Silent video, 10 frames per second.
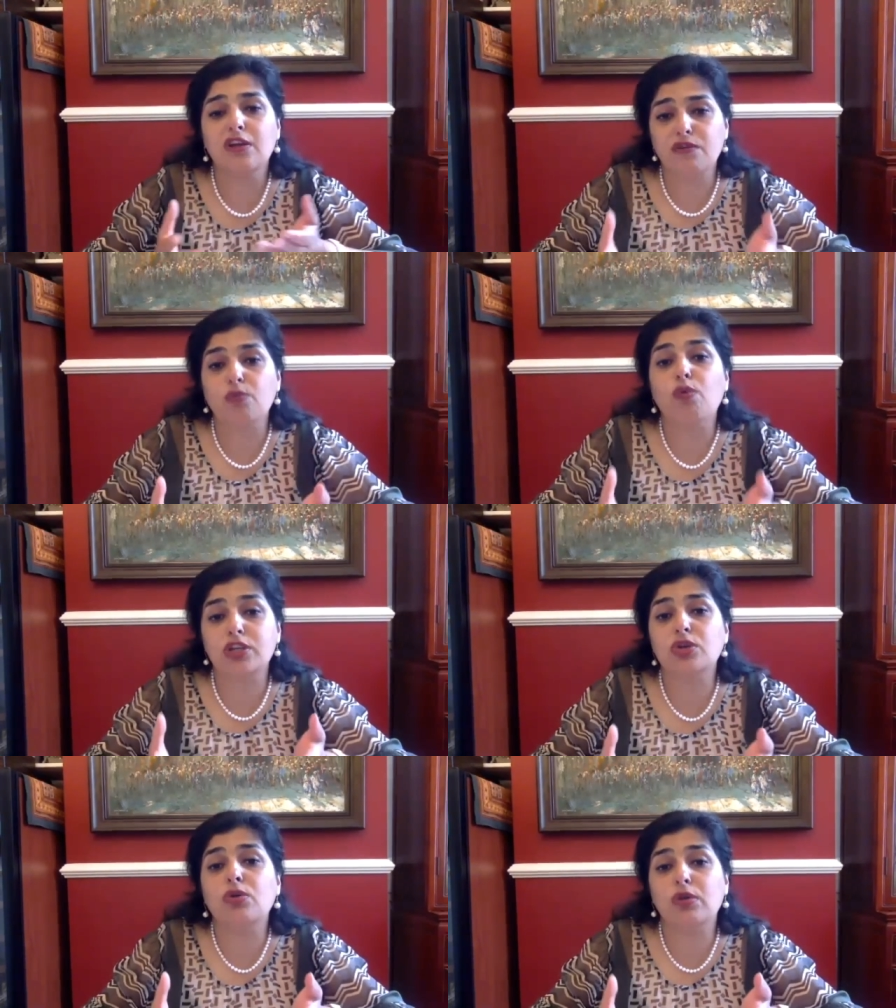for
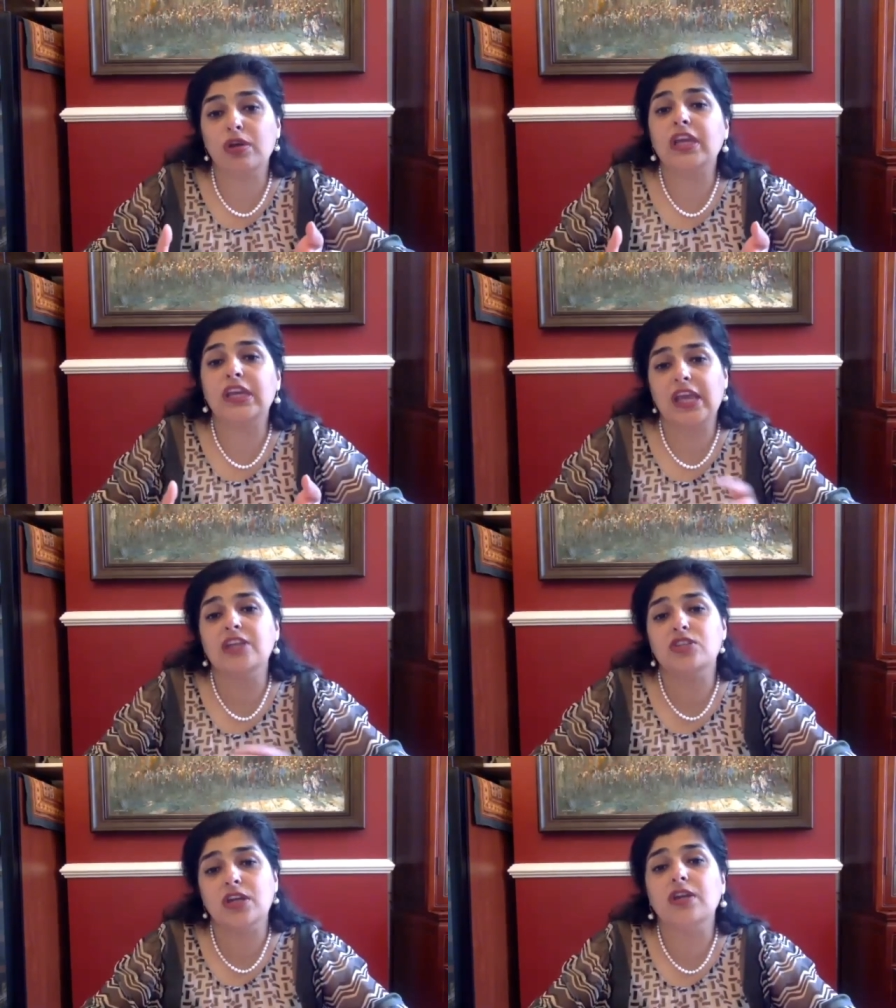what you're going to
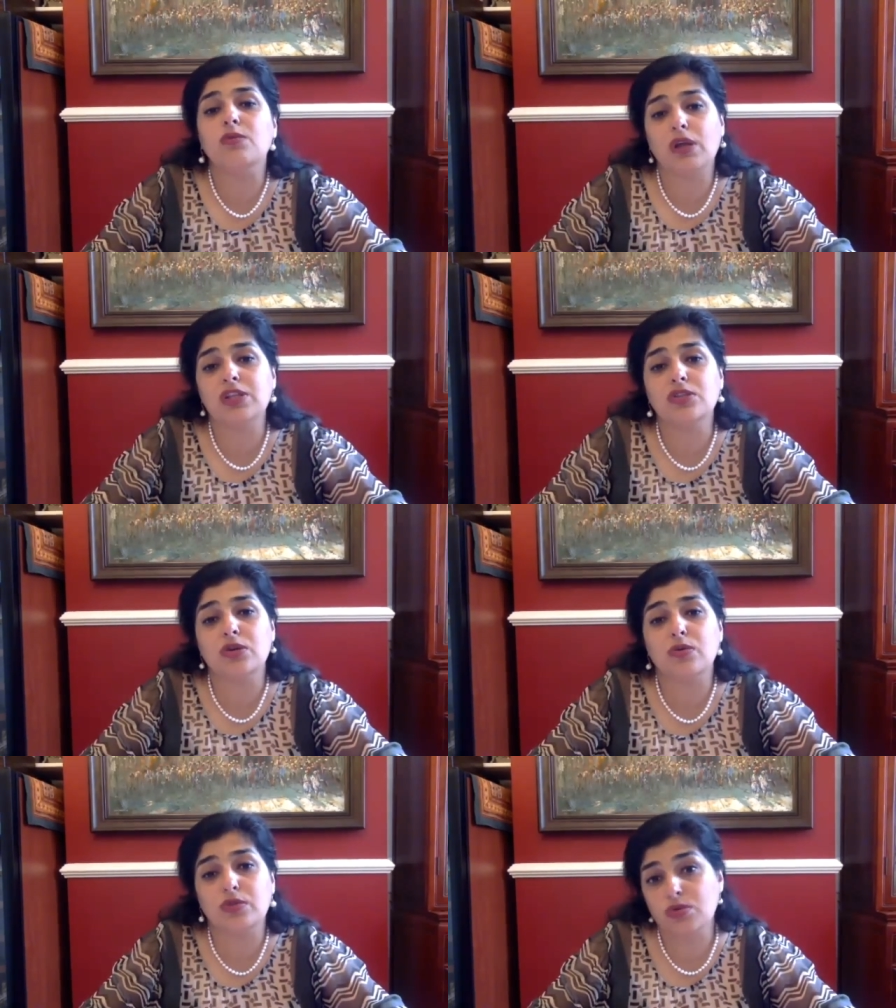engage in once
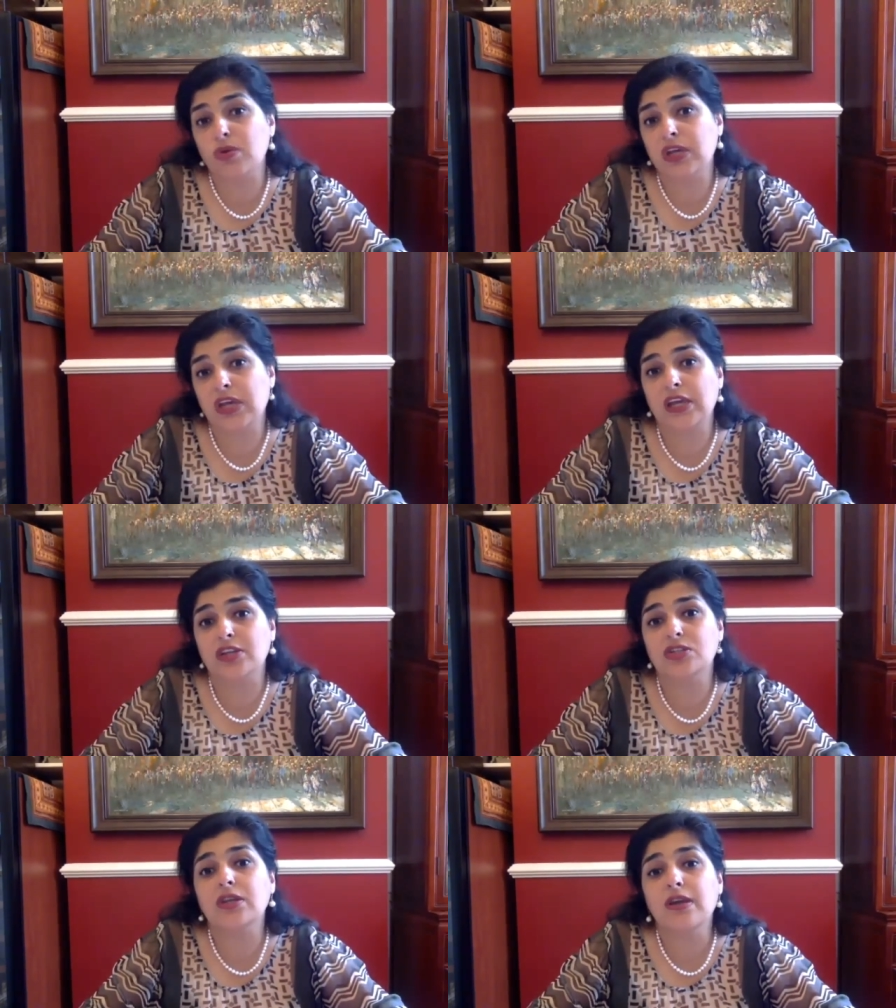you do
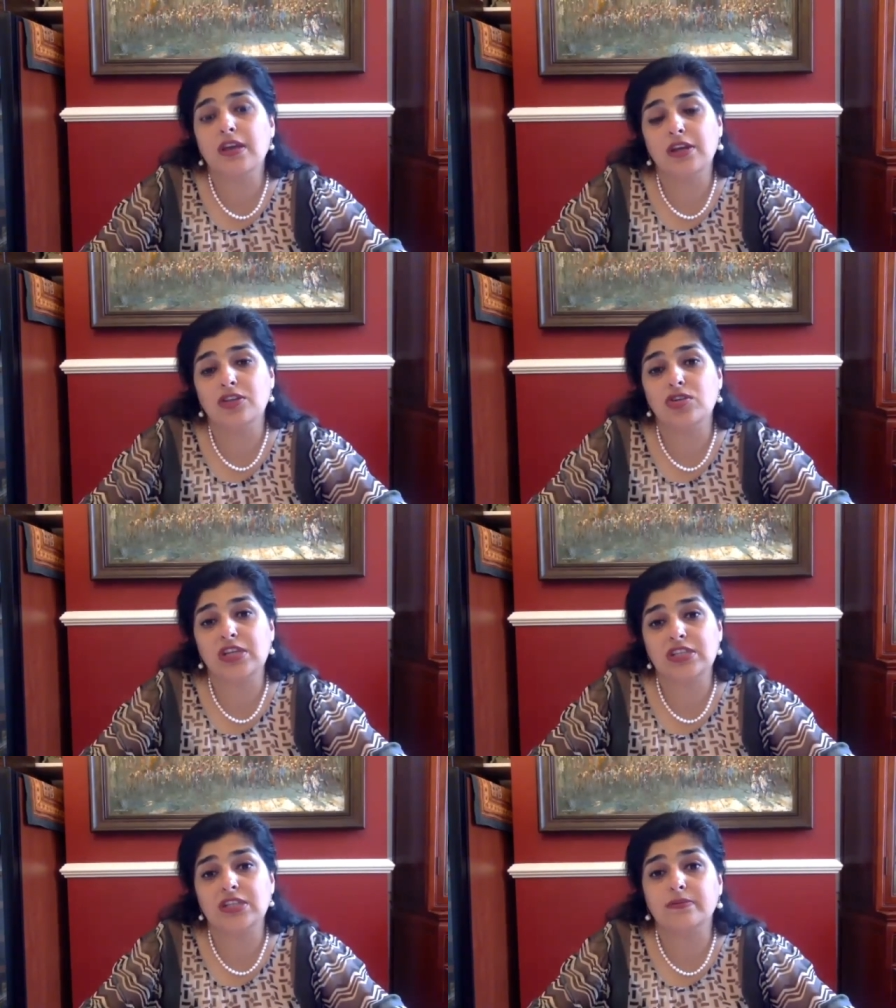engage in a threesome